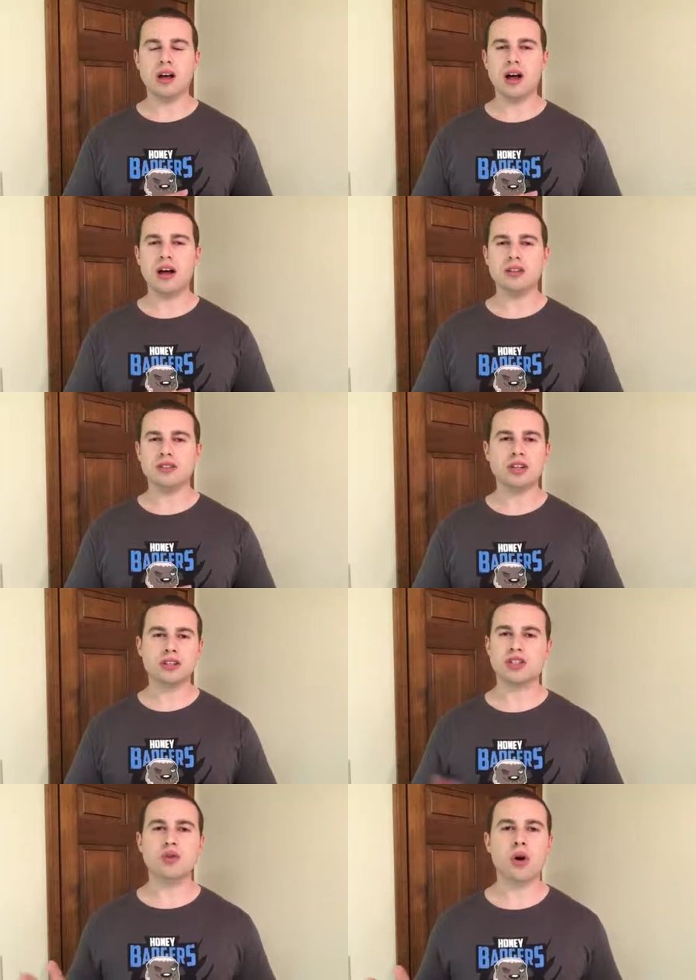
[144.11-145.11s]
uh, took
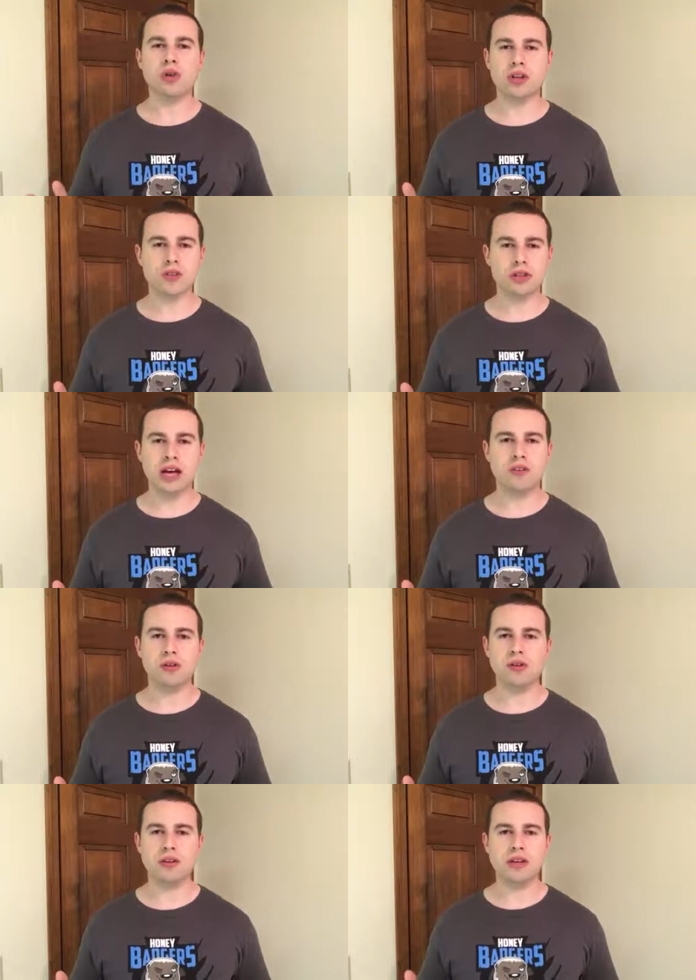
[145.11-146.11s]
us to a whole nother level.
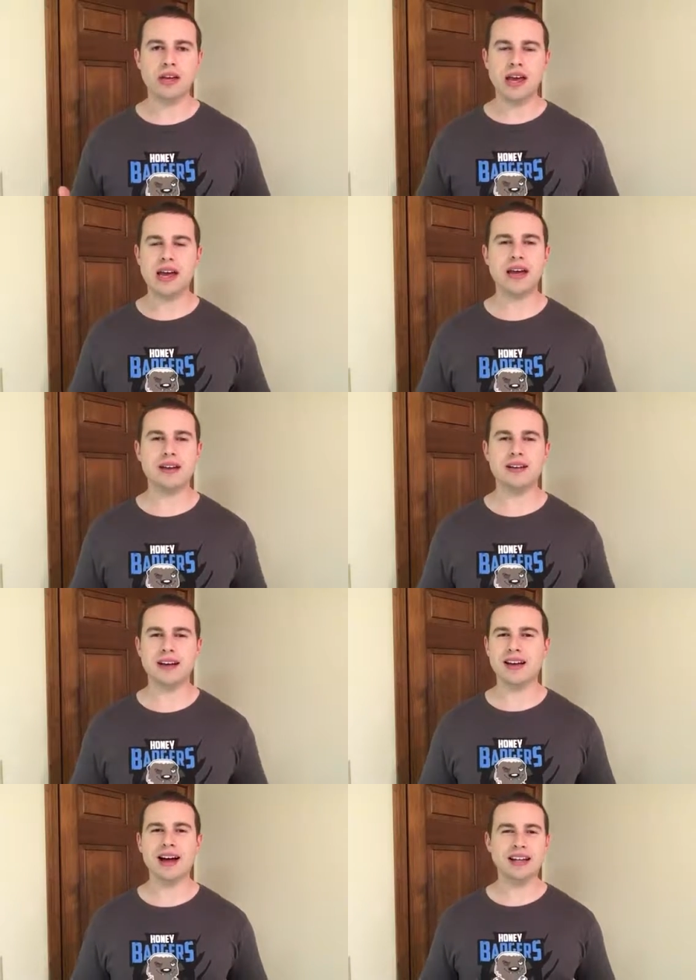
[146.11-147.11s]
And
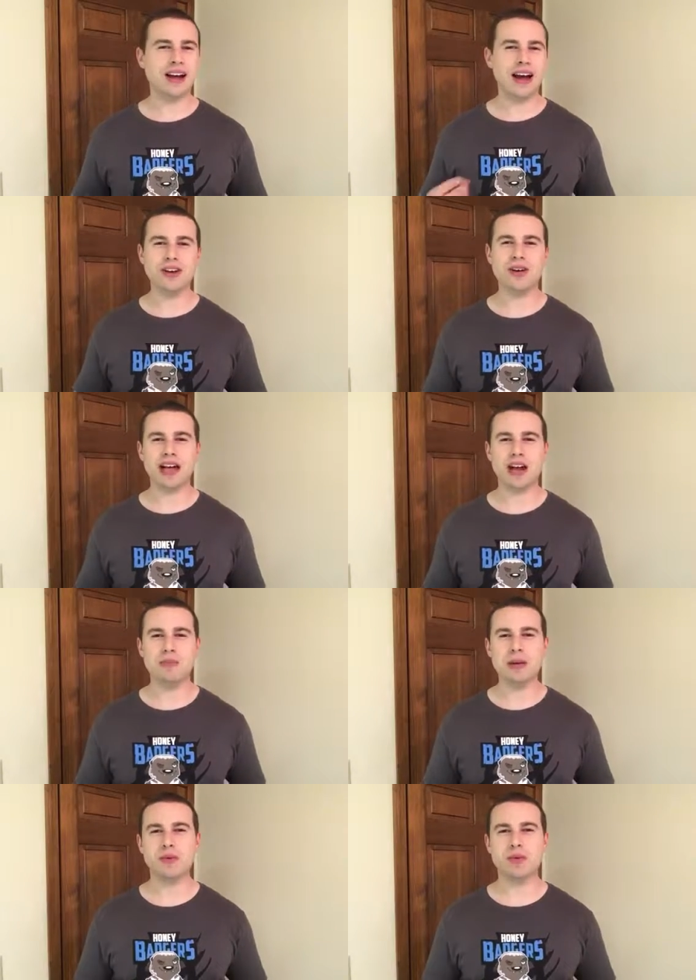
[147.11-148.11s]
uh, I, know a lot
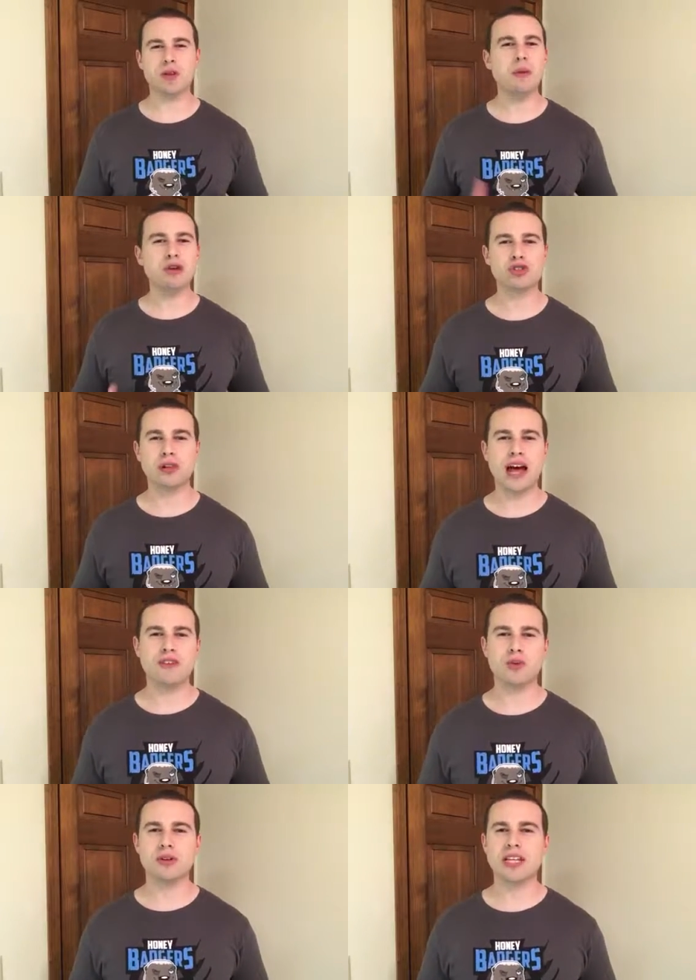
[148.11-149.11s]
of people were emotional
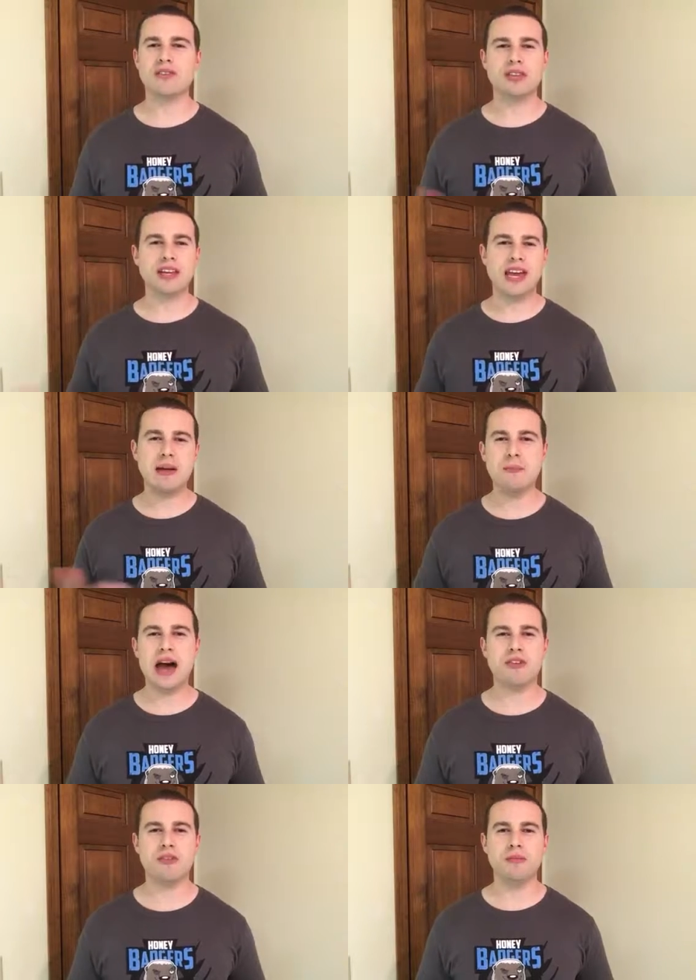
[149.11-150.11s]
afterwards after they came
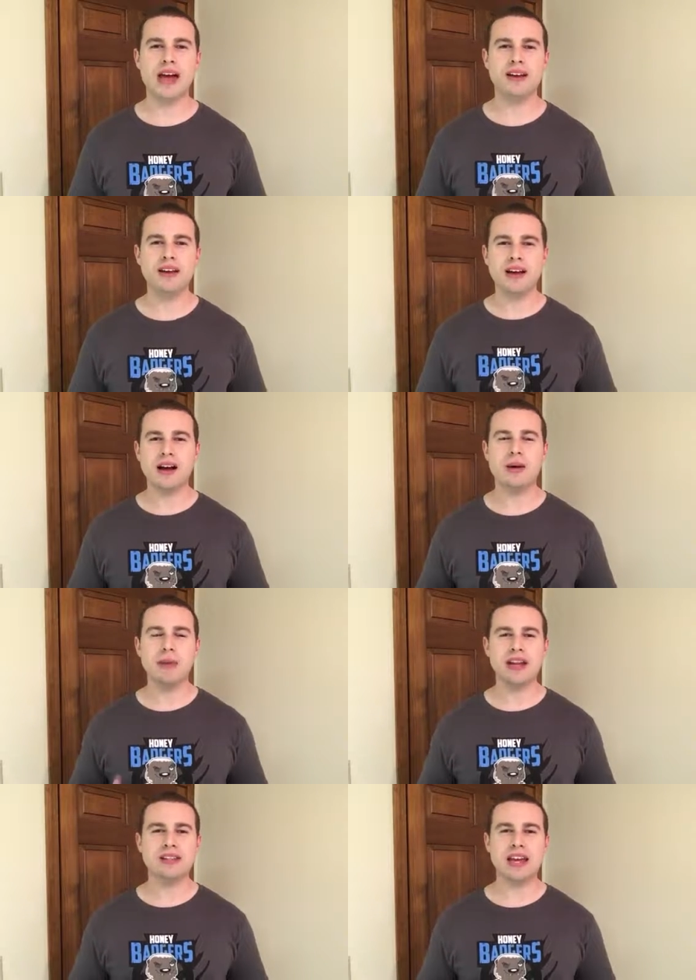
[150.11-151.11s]
back from that uh,
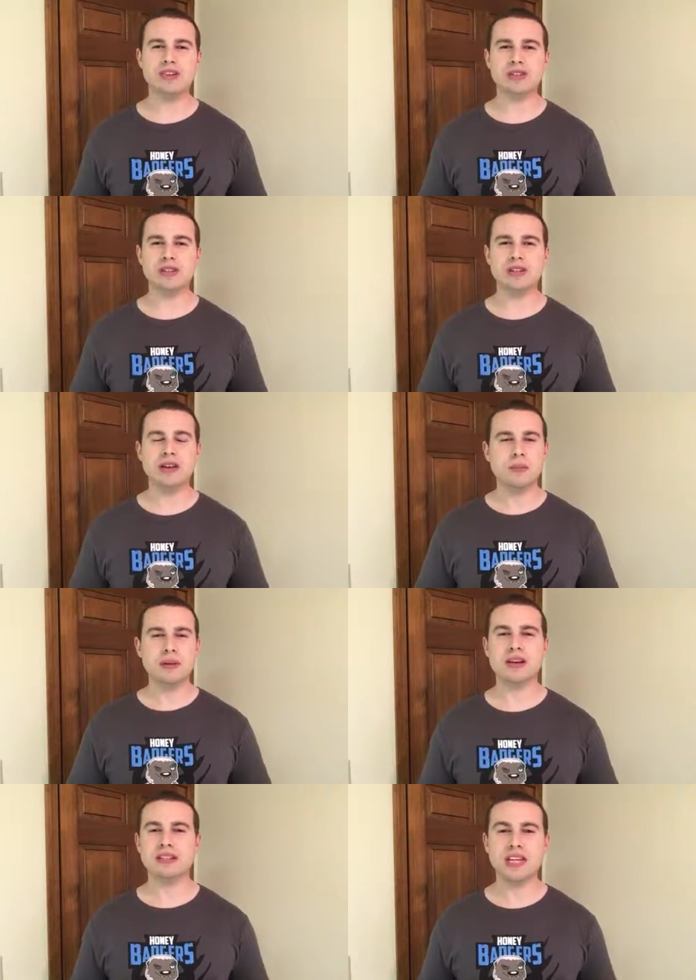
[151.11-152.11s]
meditation
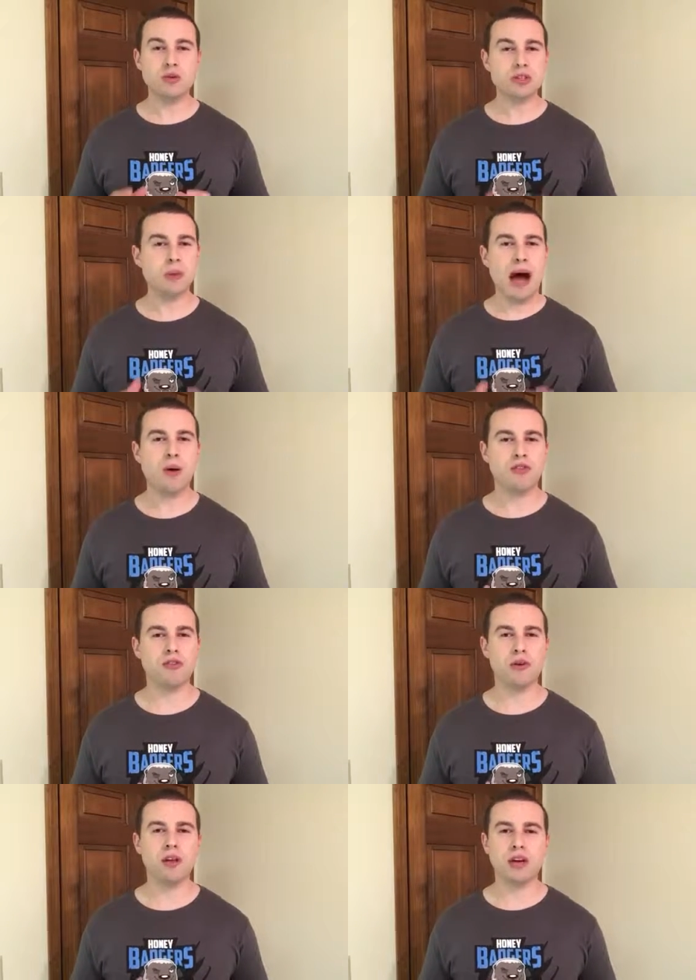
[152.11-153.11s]
because it was
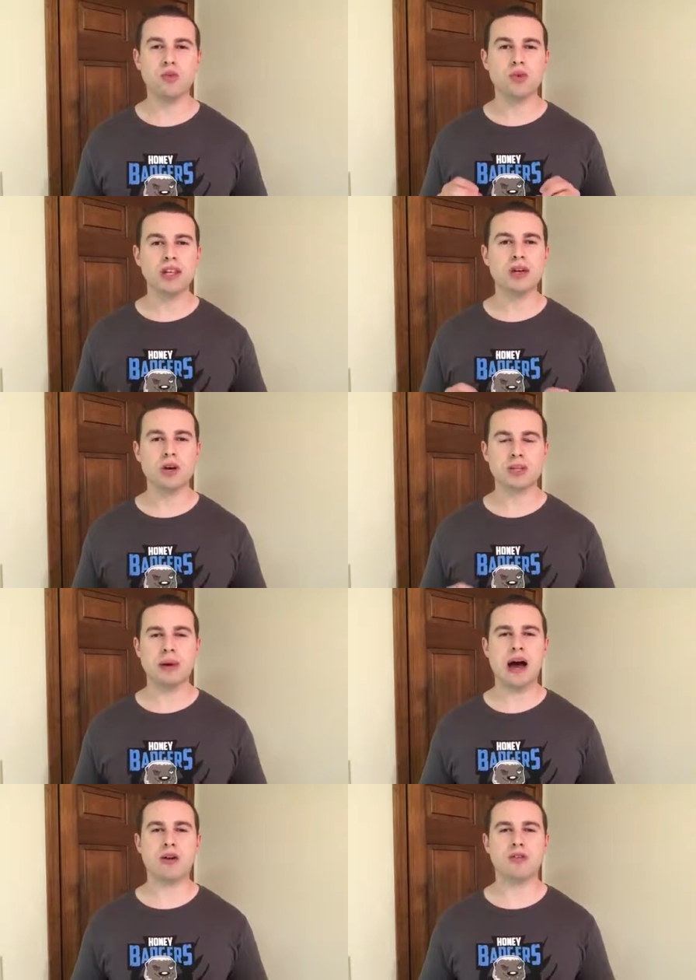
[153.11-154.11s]
powerful. It really was
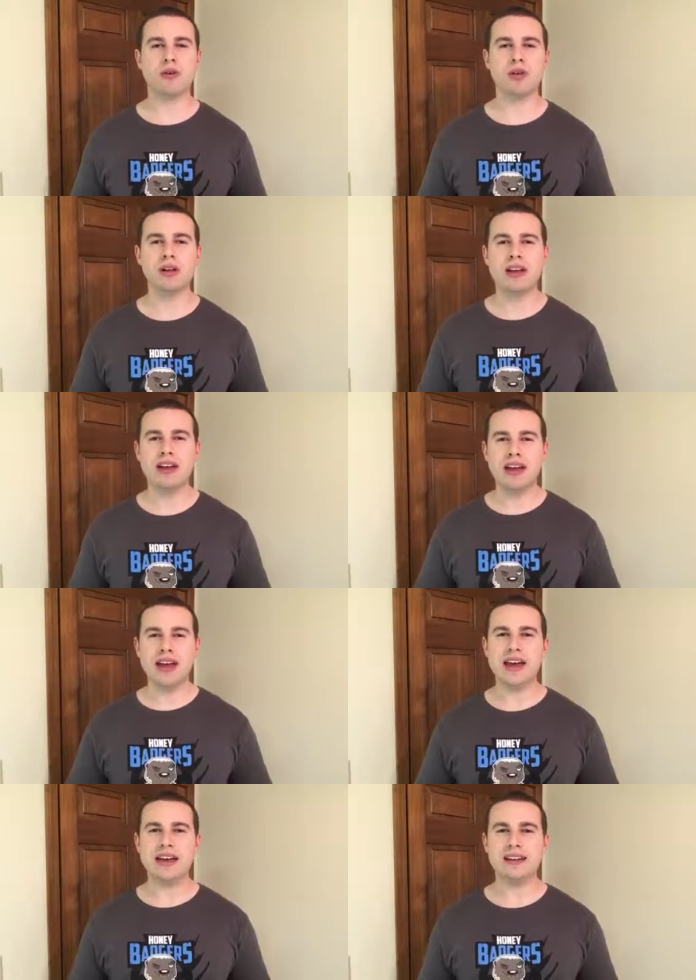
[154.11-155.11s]
powerful.
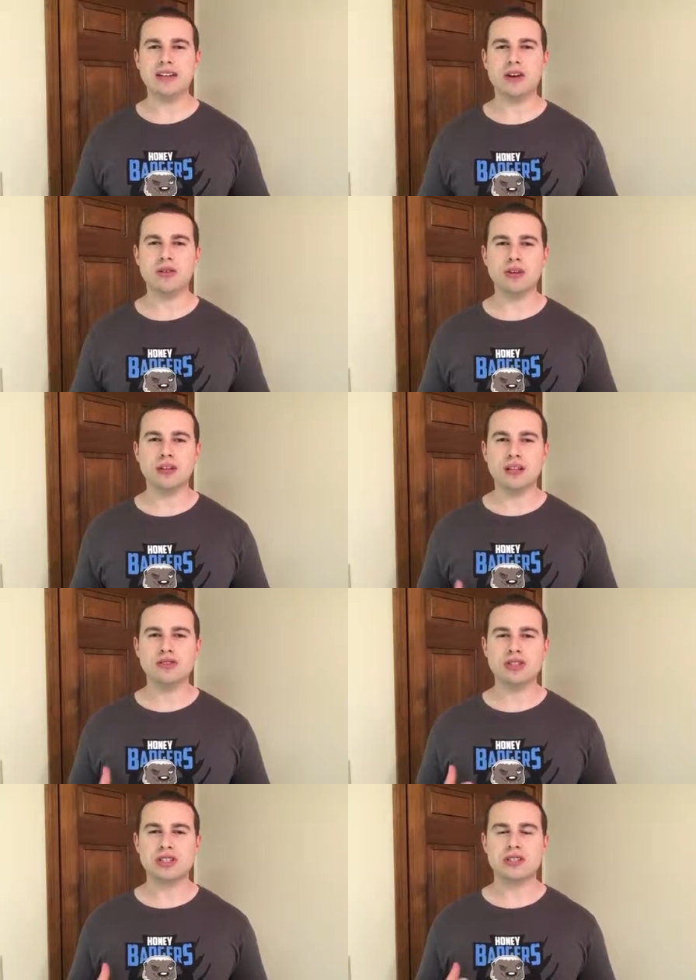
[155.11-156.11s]
And, you know,
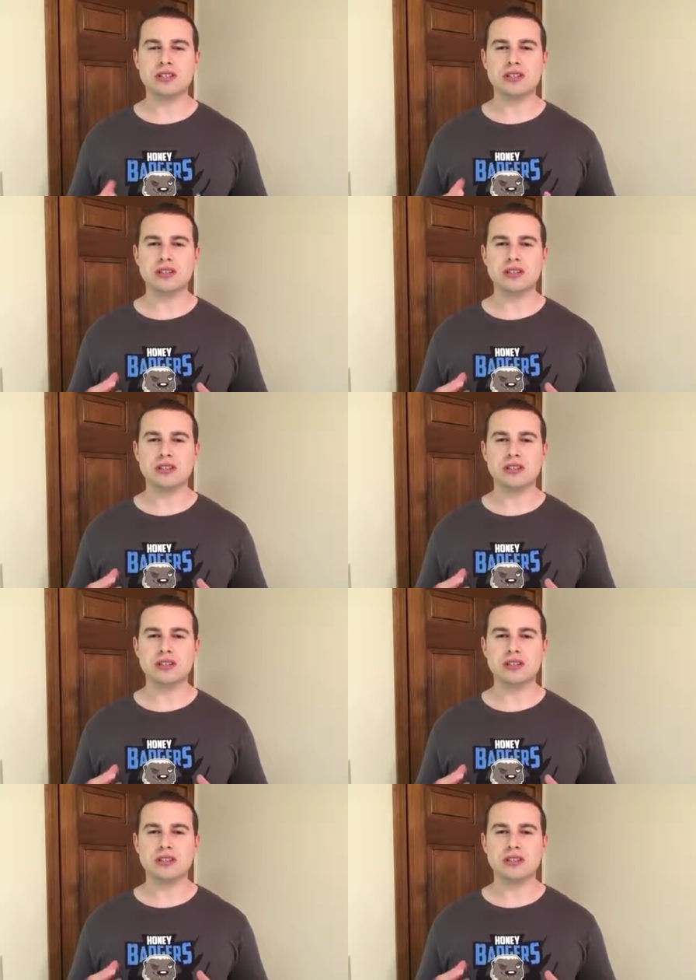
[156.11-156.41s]
just